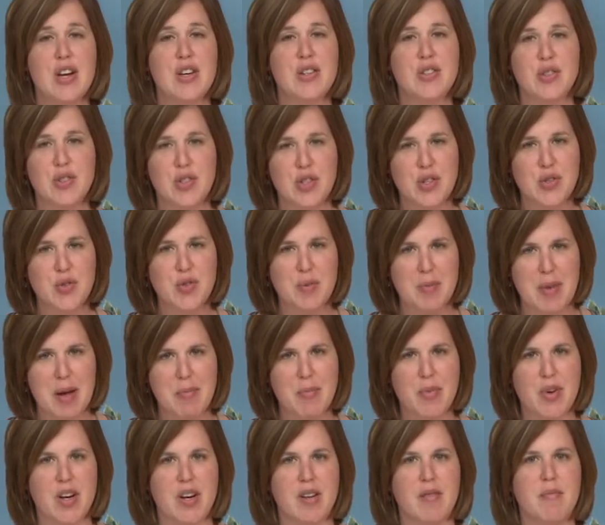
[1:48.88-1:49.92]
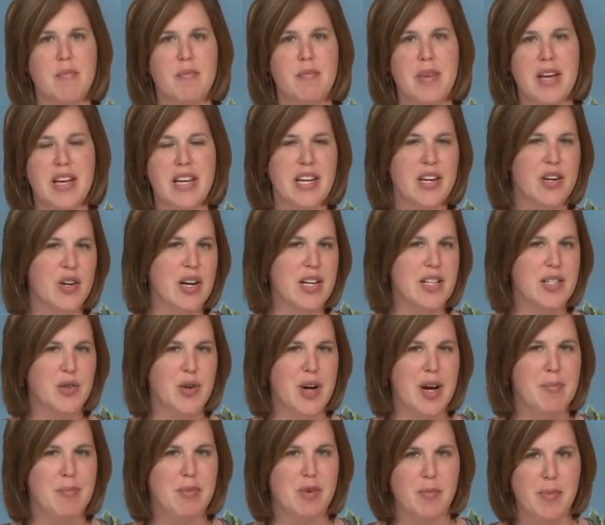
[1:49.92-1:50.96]
So just remember, making great
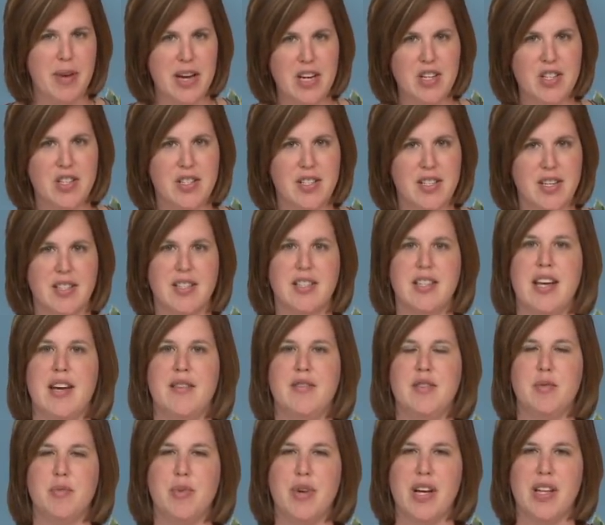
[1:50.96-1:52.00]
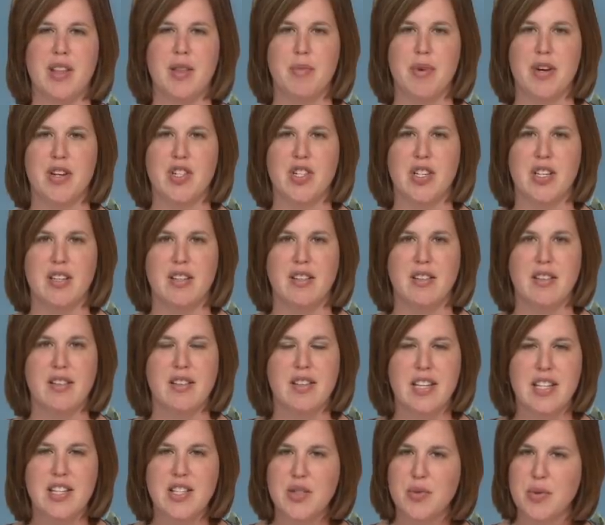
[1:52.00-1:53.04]
scrapbook pages doesn't have to break the budget.
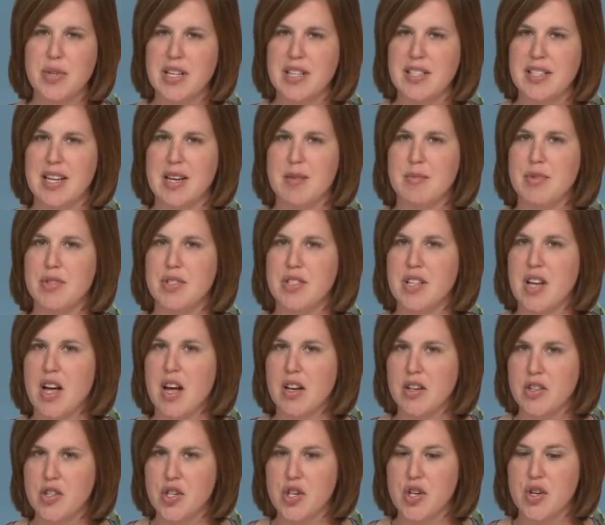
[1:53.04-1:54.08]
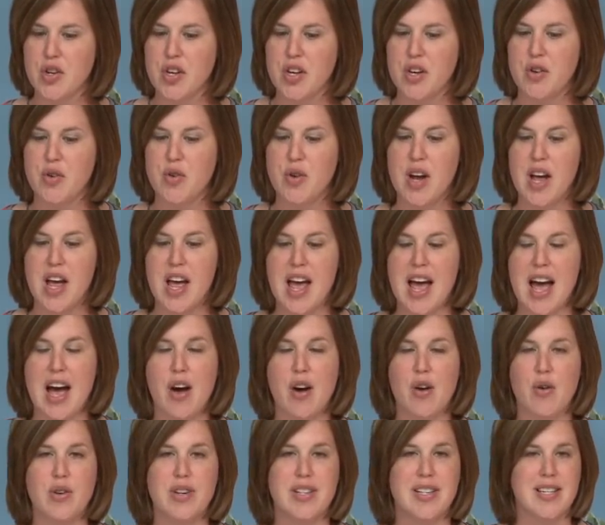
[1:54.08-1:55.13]
These three examples all show you
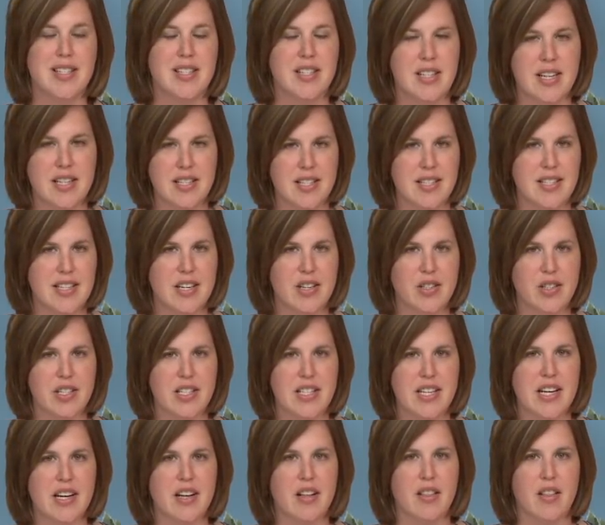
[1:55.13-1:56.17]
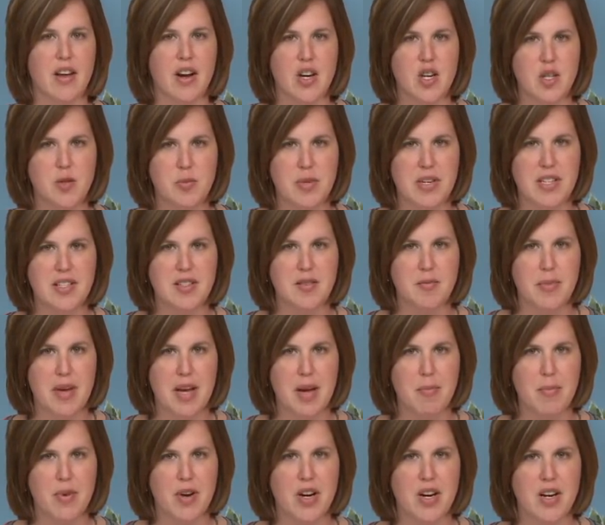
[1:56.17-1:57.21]
how it doesn't necessarily take a large piece of
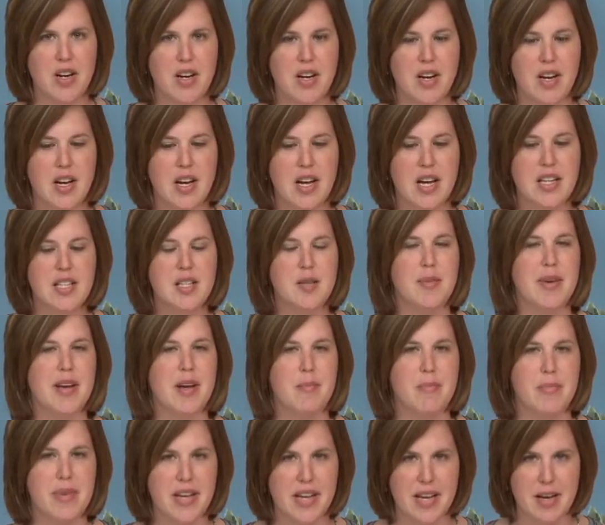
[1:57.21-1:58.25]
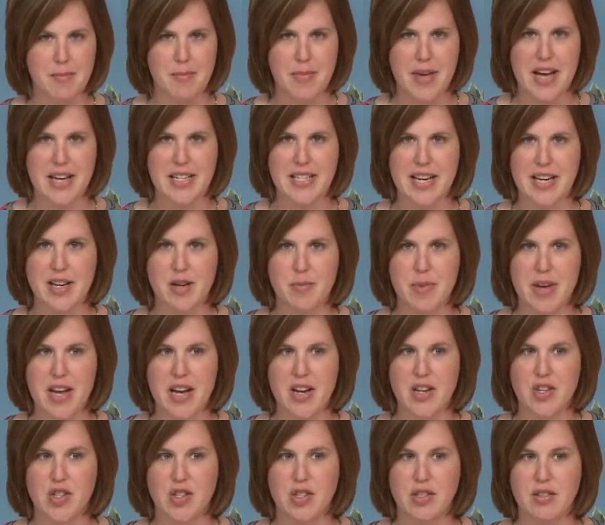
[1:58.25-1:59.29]
paper to make a big impact on your
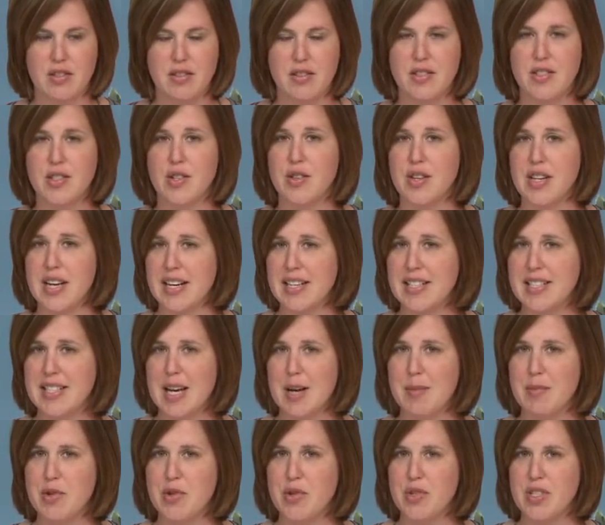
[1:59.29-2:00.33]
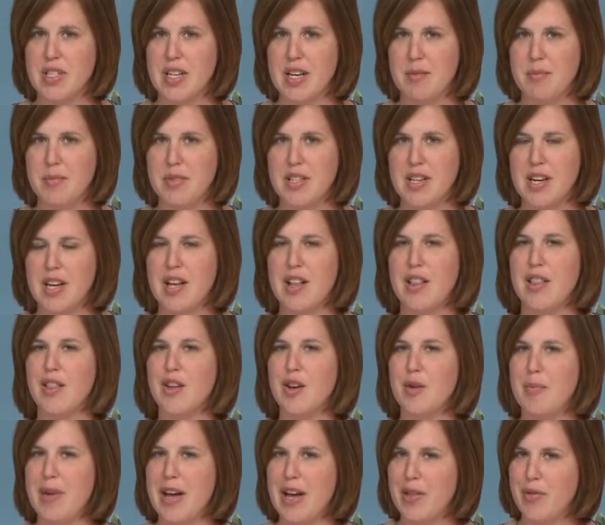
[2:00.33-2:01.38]
page. So the next time you're stumped,
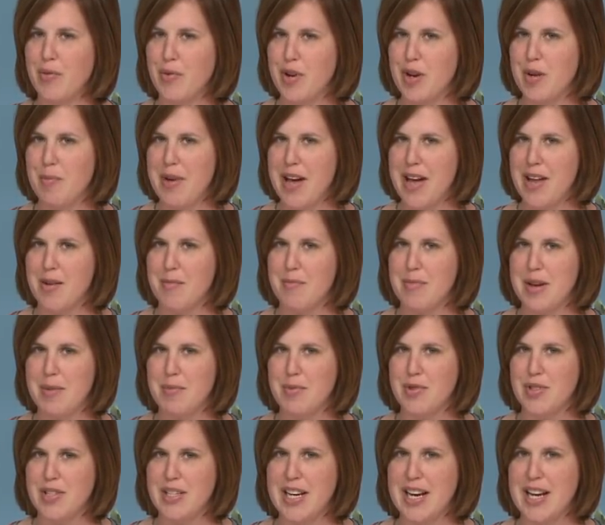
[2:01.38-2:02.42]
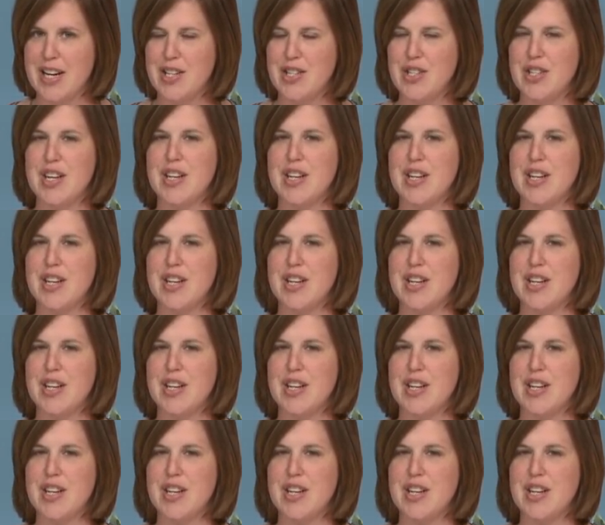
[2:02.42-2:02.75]
look back through your pattern paper stash